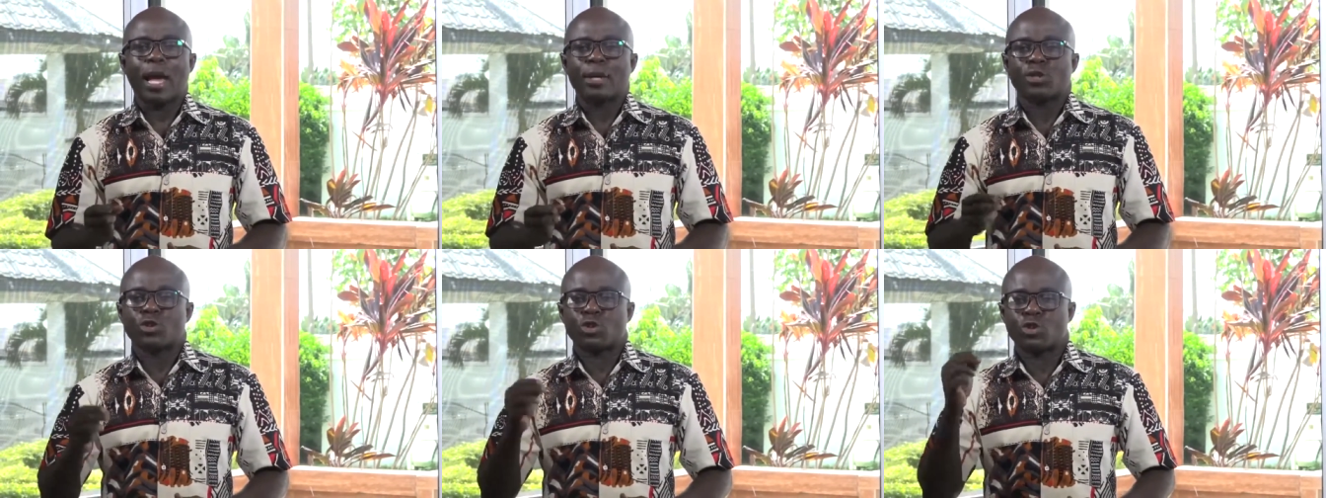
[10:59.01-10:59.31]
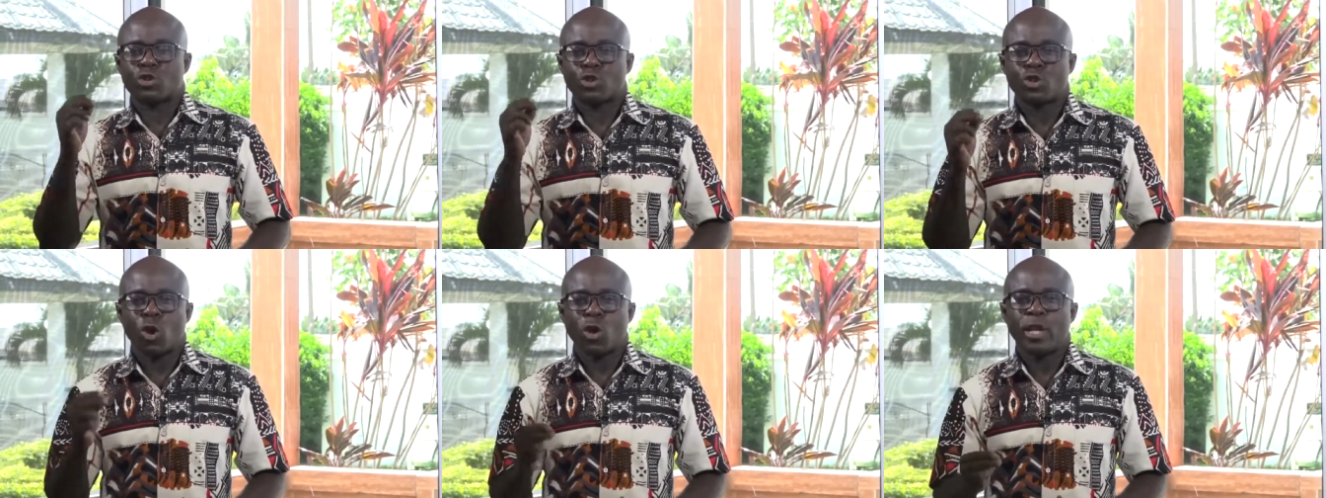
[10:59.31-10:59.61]
a
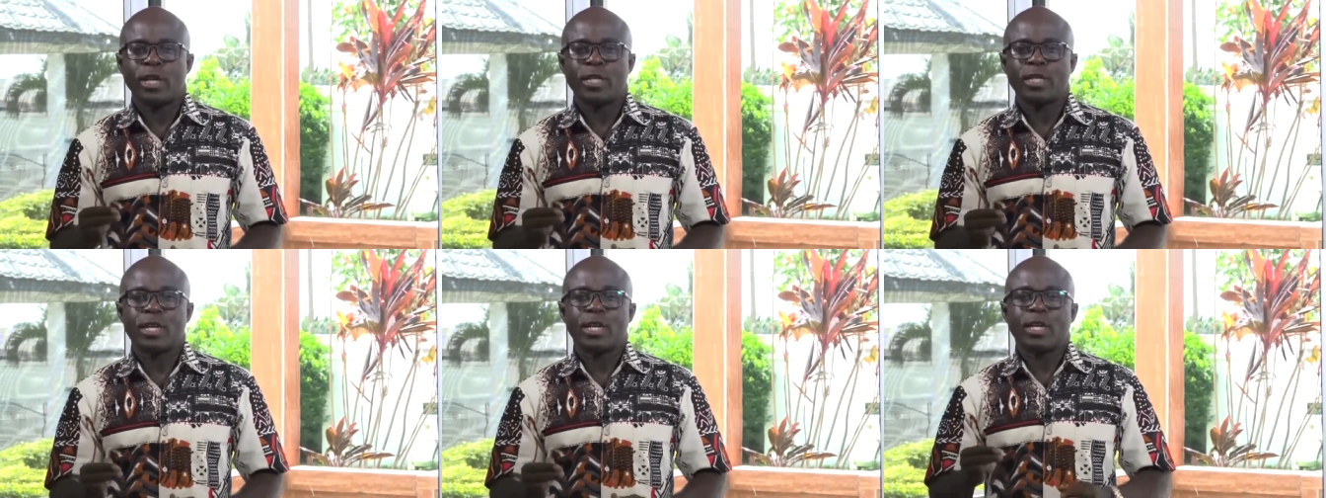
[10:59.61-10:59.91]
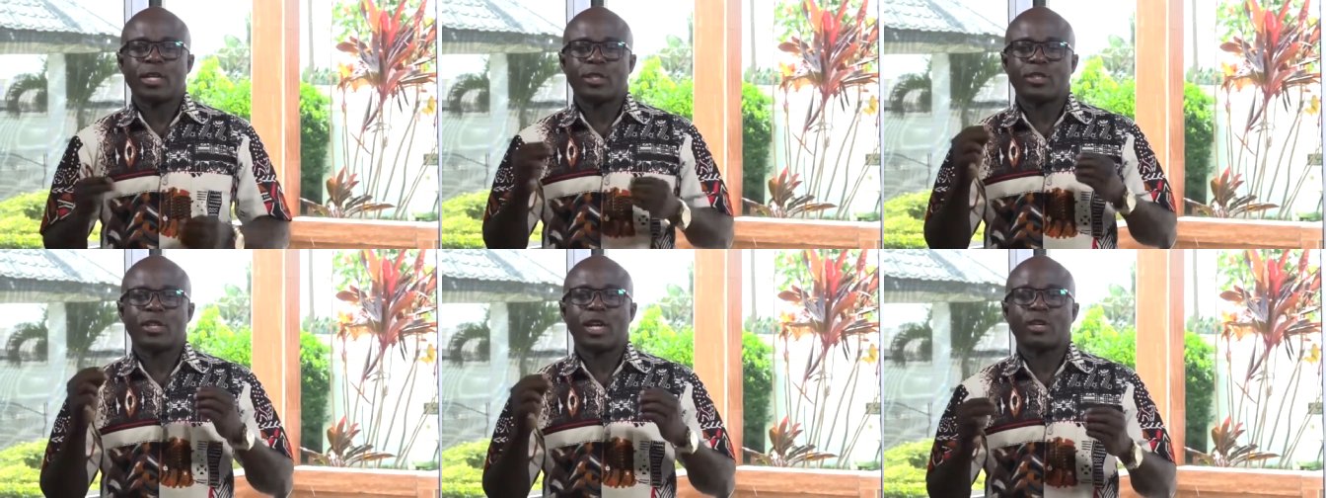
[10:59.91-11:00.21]
solid
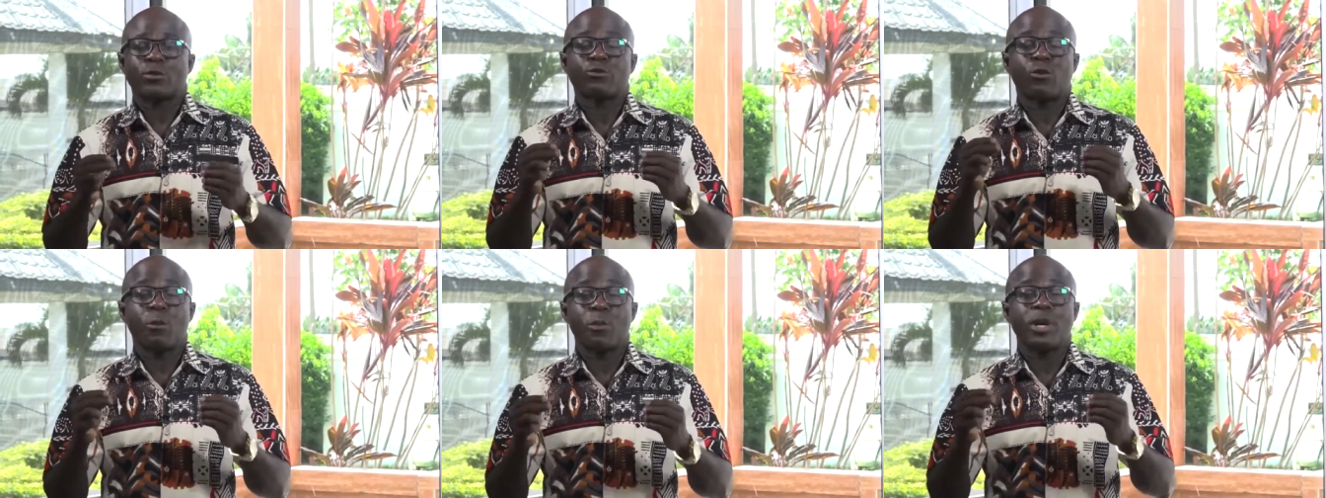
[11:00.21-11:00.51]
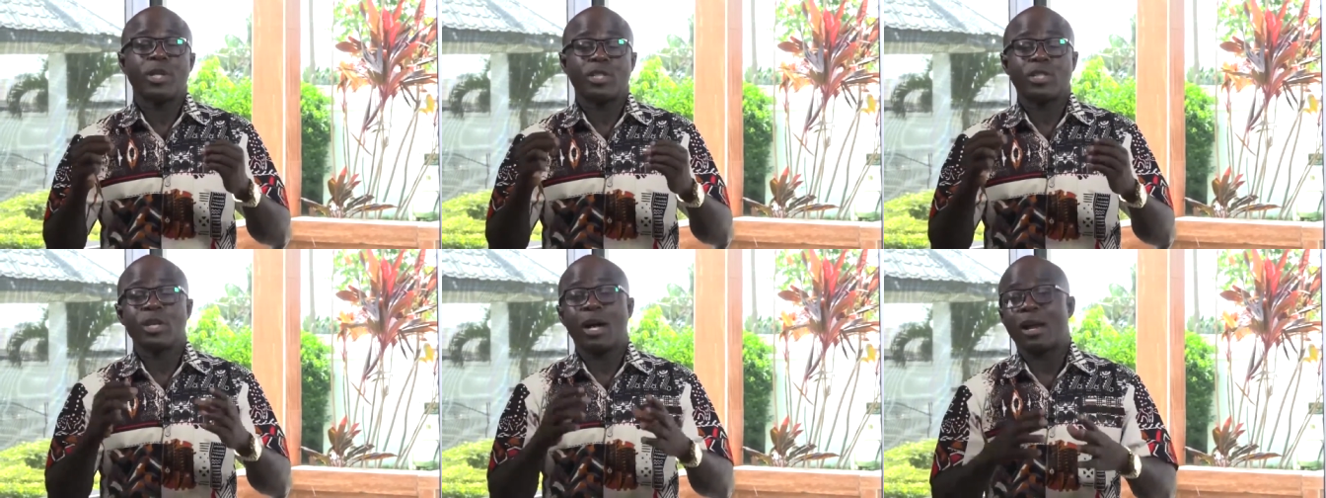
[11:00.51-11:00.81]

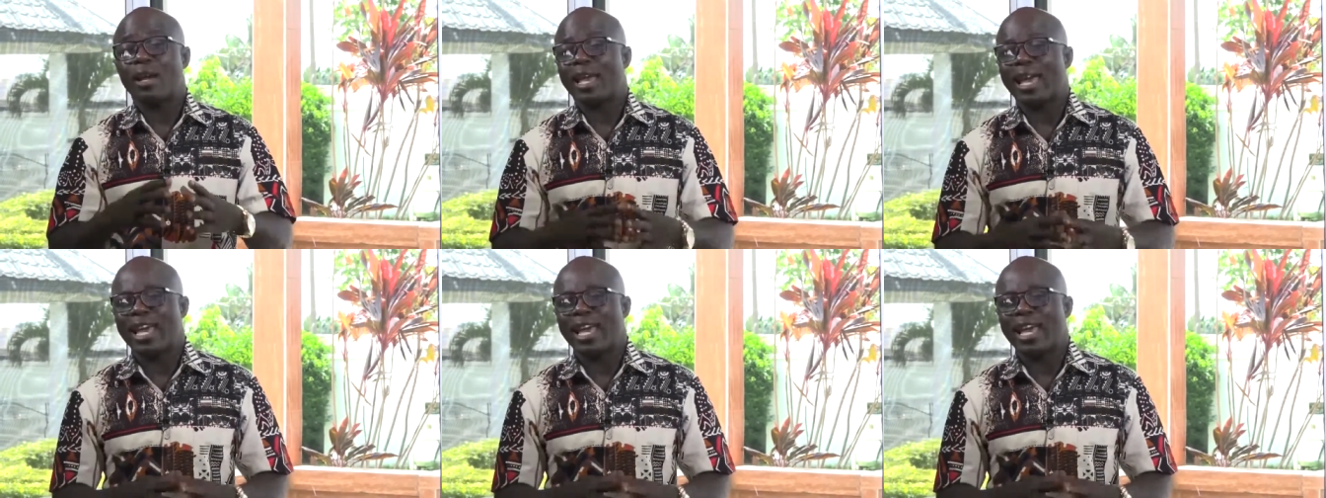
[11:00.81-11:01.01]
transformational